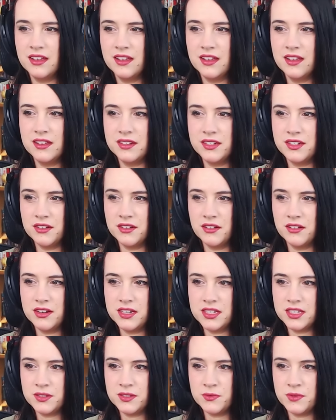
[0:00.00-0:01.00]

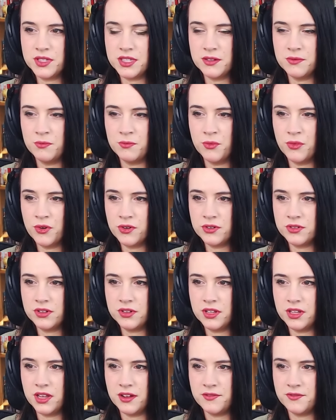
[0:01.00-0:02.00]
Adonis was the mortal
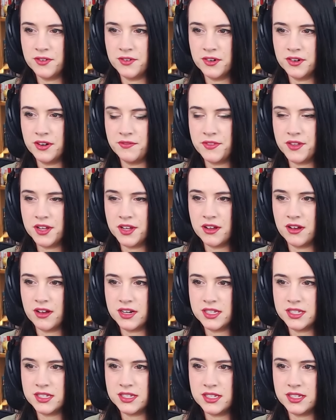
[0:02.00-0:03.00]
lover of the
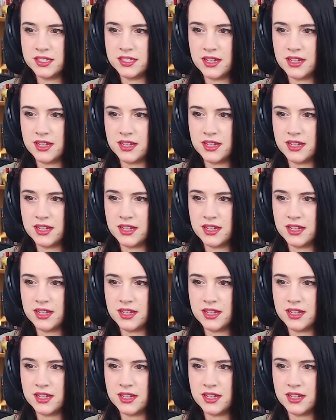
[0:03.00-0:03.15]
goddesses